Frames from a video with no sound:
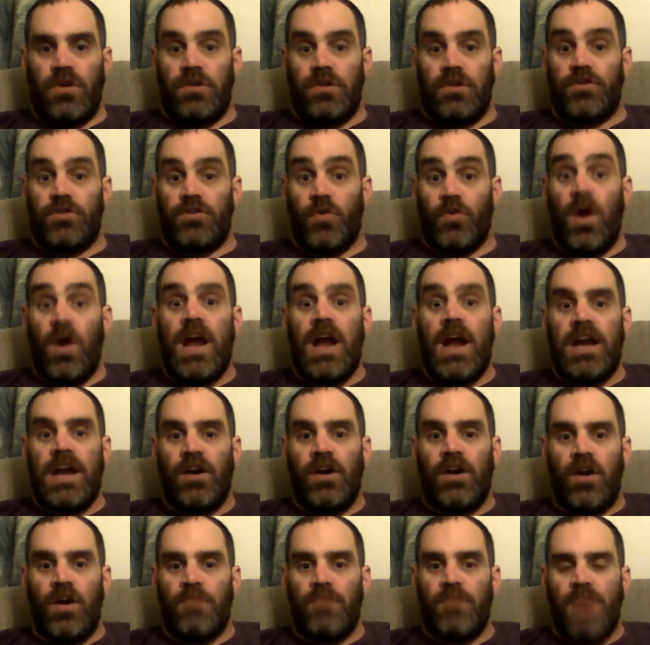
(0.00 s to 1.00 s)
train
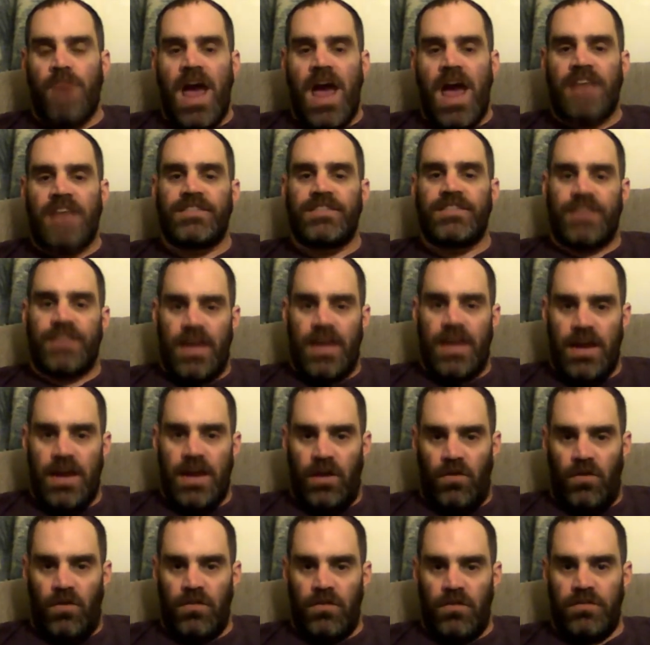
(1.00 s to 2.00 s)
on a mass
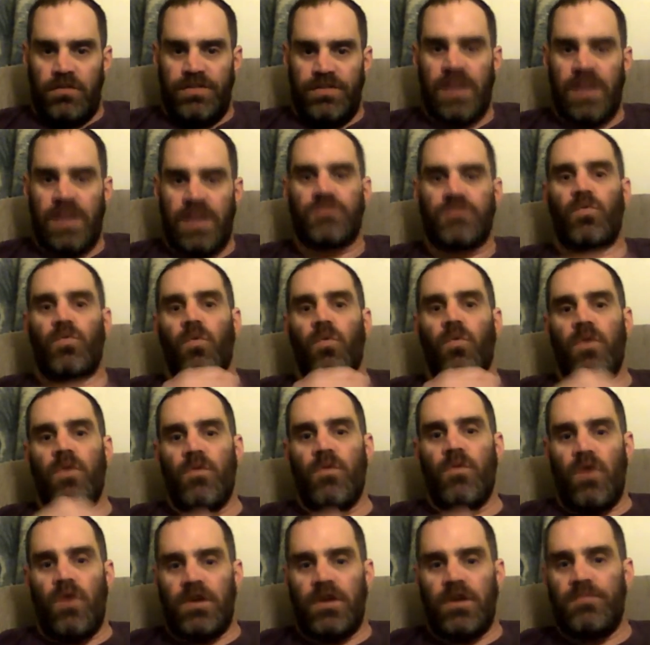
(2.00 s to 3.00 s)
scale. That's where we
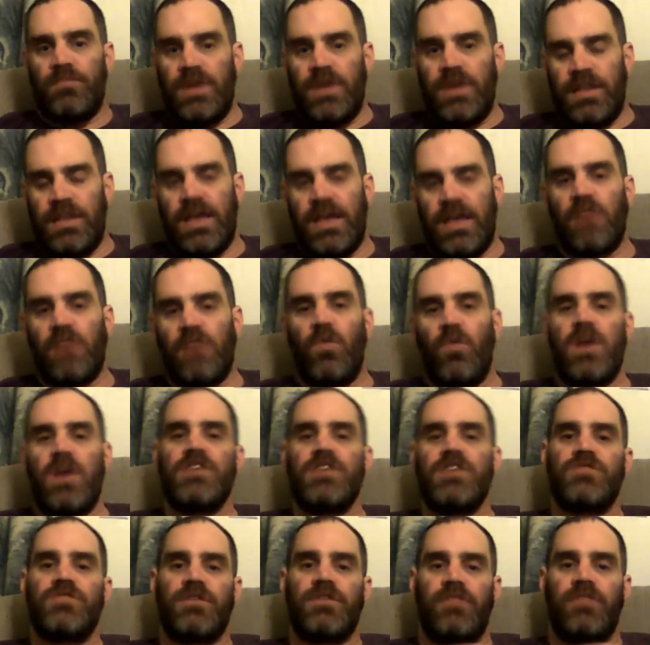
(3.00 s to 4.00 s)
want to be. That way
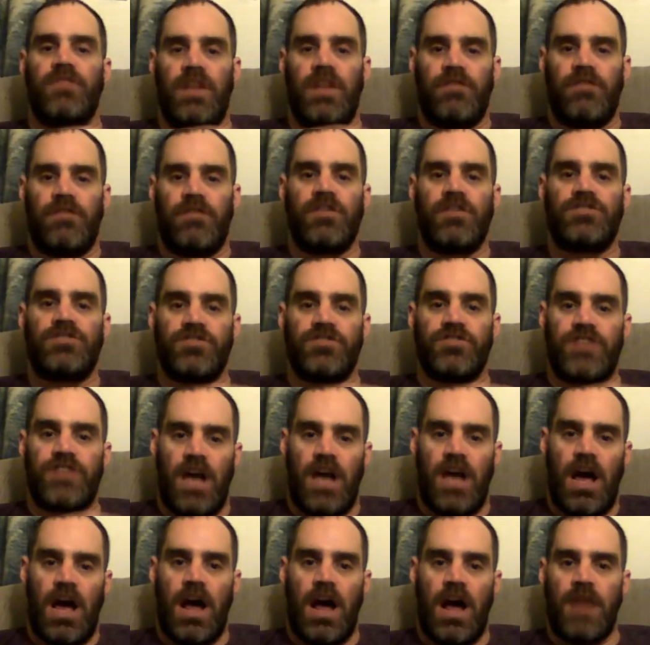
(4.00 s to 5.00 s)
you can leverage your
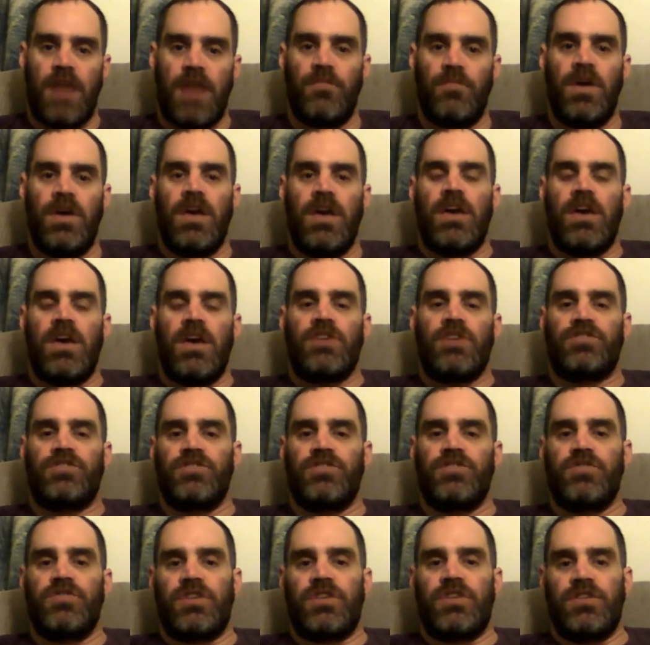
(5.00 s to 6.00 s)
time so
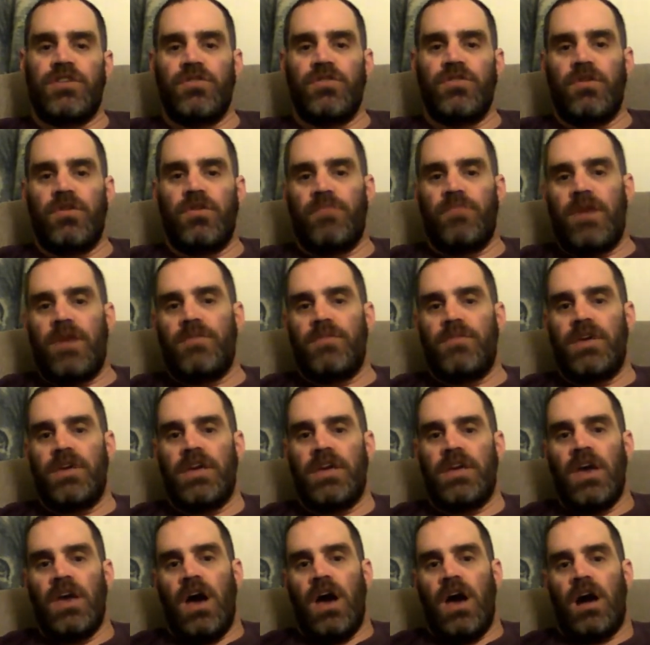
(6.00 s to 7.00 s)
you can do it
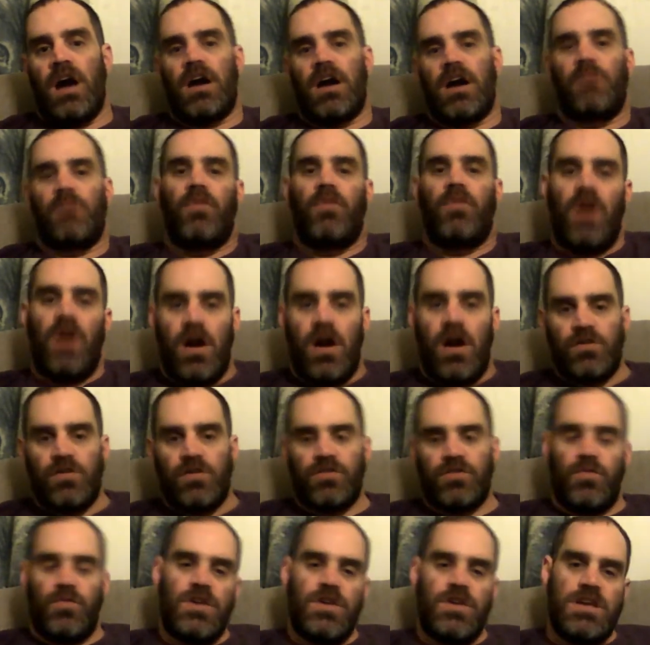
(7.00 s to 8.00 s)
maybe a couple hours
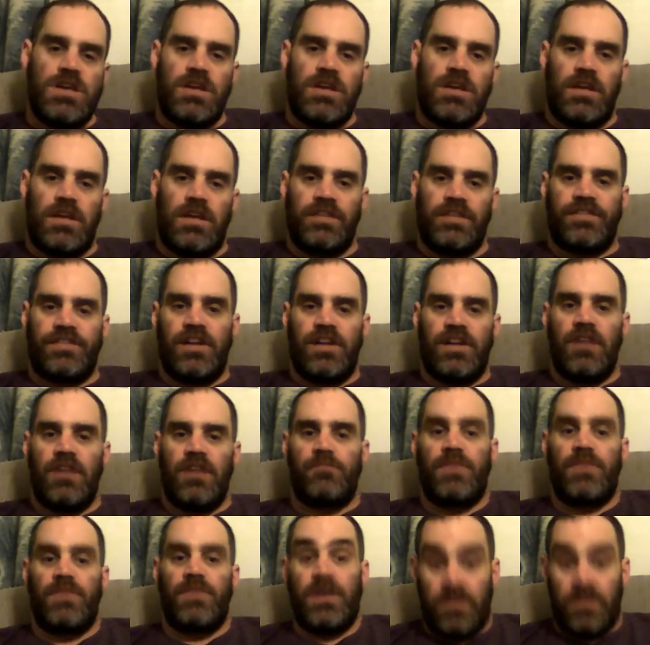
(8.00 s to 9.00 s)
a week instead
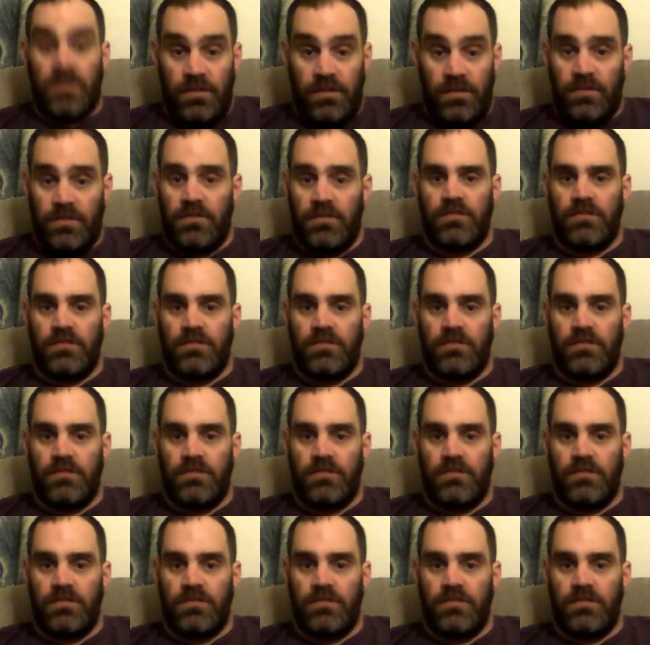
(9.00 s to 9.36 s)
of being